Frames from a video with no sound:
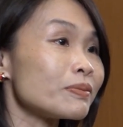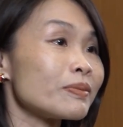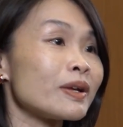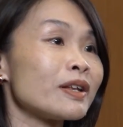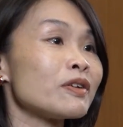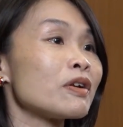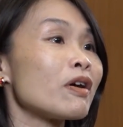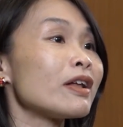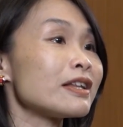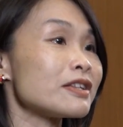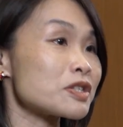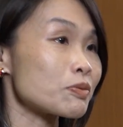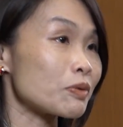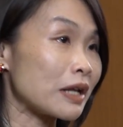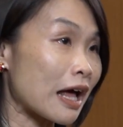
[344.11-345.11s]
whether or not
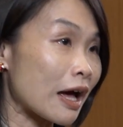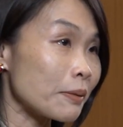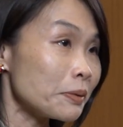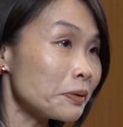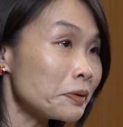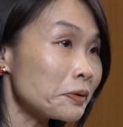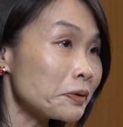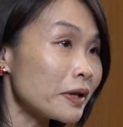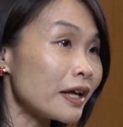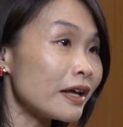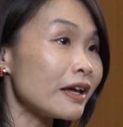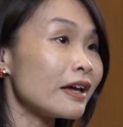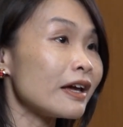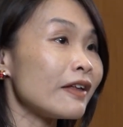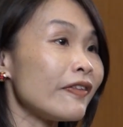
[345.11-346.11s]
it's reliable,
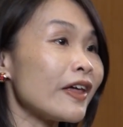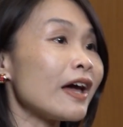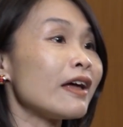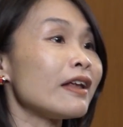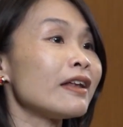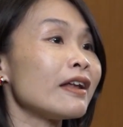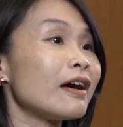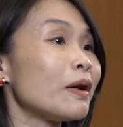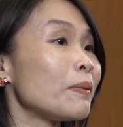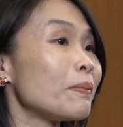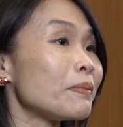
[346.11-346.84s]
and then